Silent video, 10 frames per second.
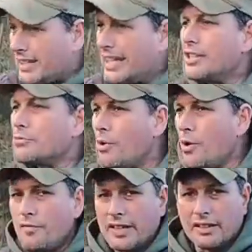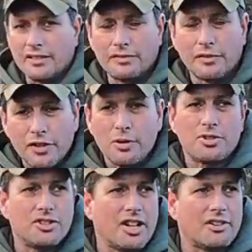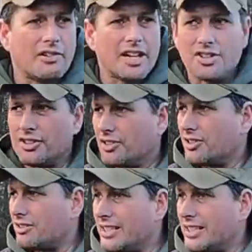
things moving for future generations,